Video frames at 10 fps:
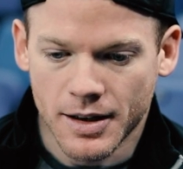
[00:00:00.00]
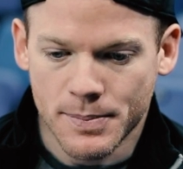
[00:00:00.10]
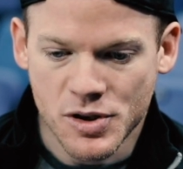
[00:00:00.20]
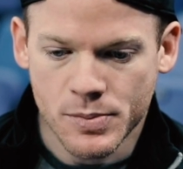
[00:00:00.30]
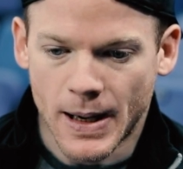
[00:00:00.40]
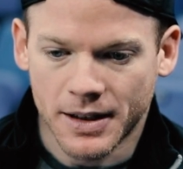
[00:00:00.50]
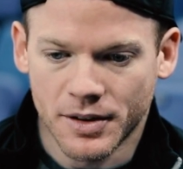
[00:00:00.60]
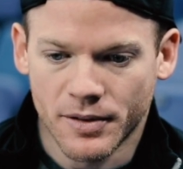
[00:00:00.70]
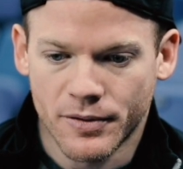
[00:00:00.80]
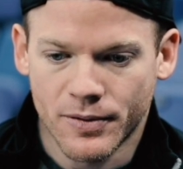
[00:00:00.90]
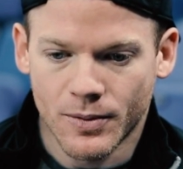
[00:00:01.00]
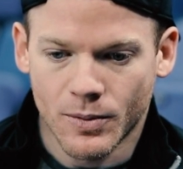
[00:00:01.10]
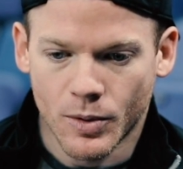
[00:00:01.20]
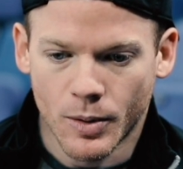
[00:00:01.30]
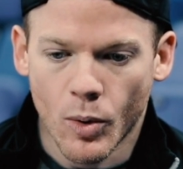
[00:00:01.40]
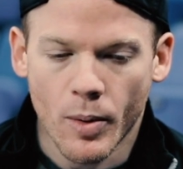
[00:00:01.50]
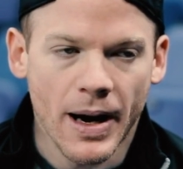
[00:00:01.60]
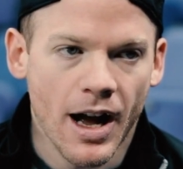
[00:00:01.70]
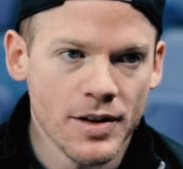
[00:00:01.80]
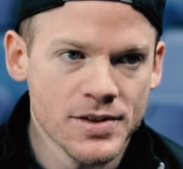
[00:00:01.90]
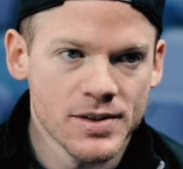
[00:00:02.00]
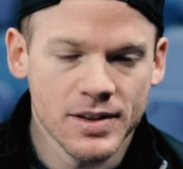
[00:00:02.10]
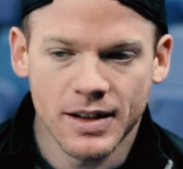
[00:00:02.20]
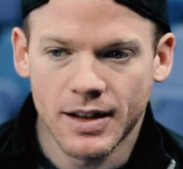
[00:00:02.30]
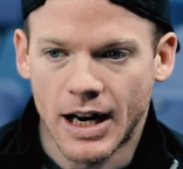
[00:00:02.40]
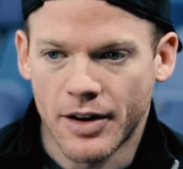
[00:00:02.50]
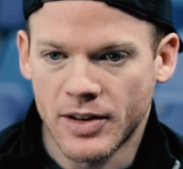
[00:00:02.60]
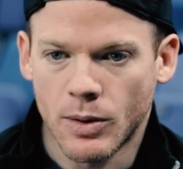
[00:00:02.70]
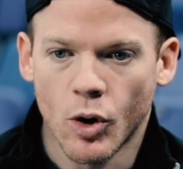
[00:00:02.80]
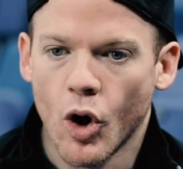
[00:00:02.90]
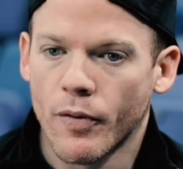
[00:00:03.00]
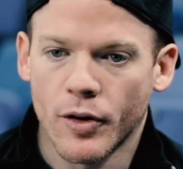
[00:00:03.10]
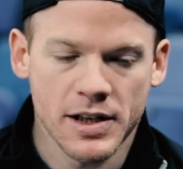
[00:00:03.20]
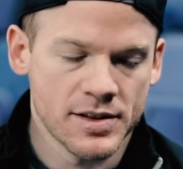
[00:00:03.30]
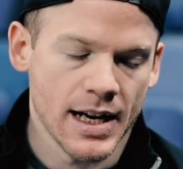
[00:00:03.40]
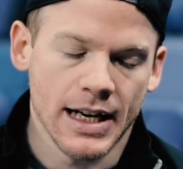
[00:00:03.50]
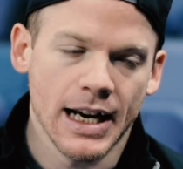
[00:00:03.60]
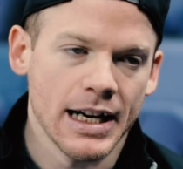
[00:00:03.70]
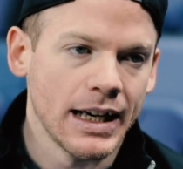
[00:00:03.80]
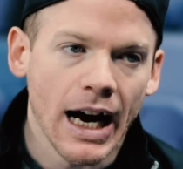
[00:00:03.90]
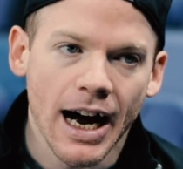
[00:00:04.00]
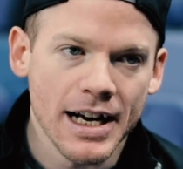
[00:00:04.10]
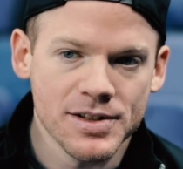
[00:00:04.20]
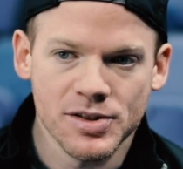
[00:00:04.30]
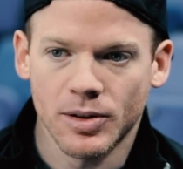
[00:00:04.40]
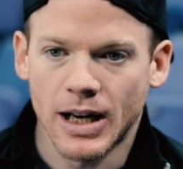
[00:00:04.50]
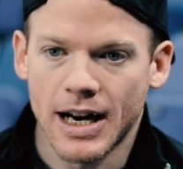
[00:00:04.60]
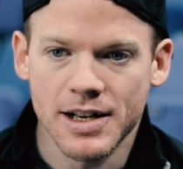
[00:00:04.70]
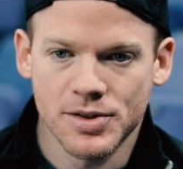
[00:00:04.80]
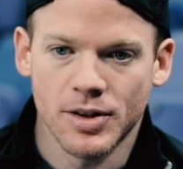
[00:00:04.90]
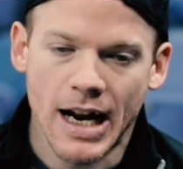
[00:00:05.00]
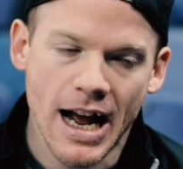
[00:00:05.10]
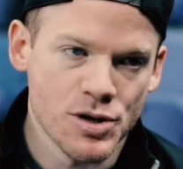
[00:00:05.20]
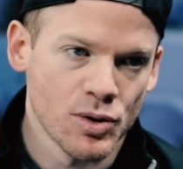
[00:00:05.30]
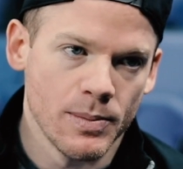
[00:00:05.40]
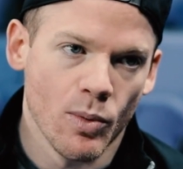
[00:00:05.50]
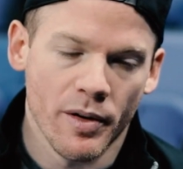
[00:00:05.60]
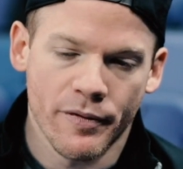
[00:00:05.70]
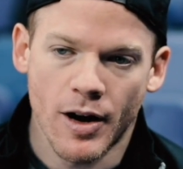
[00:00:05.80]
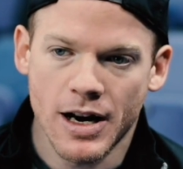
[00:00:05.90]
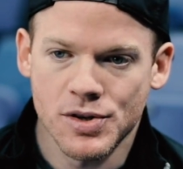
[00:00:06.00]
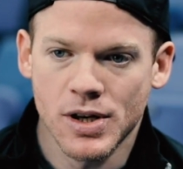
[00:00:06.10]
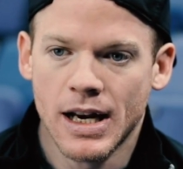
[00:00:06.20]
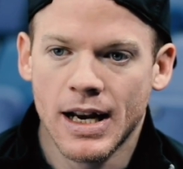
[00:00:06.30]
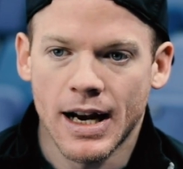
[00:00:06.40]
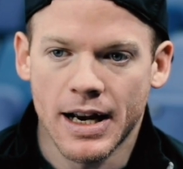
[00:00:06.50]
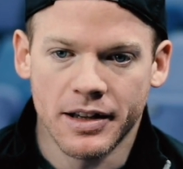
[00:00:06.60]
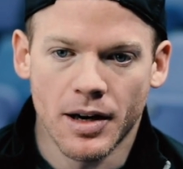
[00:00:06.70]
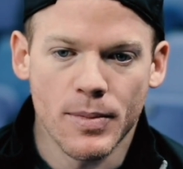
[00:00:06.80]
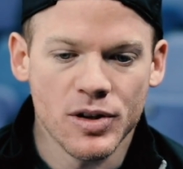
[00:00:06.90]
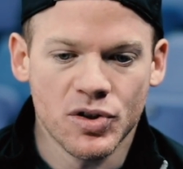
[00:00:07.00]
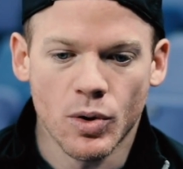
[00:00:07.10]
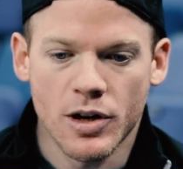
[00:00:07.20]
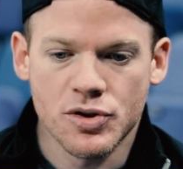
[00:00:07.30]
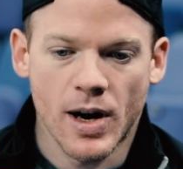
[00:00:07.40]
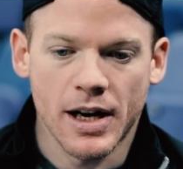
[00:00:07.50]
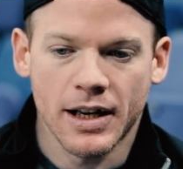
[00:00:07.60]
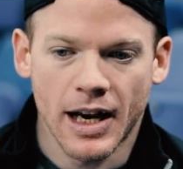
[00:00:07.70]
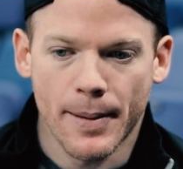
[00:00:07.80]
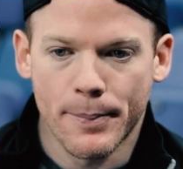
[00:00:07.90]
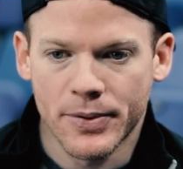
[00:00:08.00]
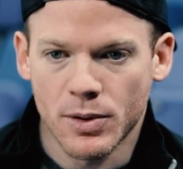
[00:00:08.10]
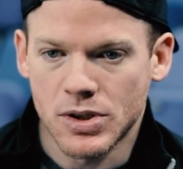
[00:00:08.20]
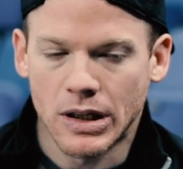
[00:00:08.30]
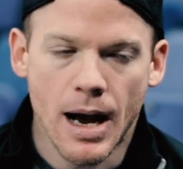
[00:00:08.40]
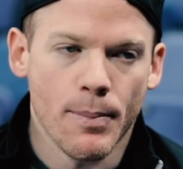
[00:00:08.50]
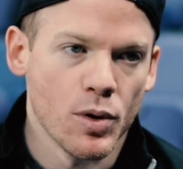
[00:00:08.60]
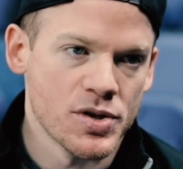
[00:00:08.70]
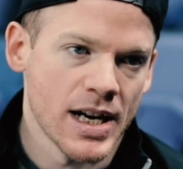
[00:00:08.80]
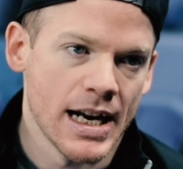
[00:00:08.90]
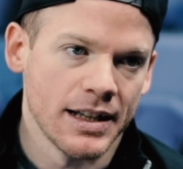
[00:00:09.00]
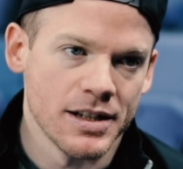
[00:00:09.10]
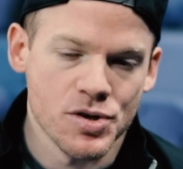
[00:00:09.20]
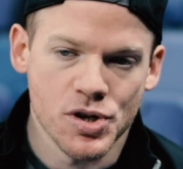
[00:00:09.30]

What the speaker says: perspective, we're more balanced. I don't think we're overextending any guys, so guys are naturally more fresh. And then number two, our training camp, there was a lot more skating this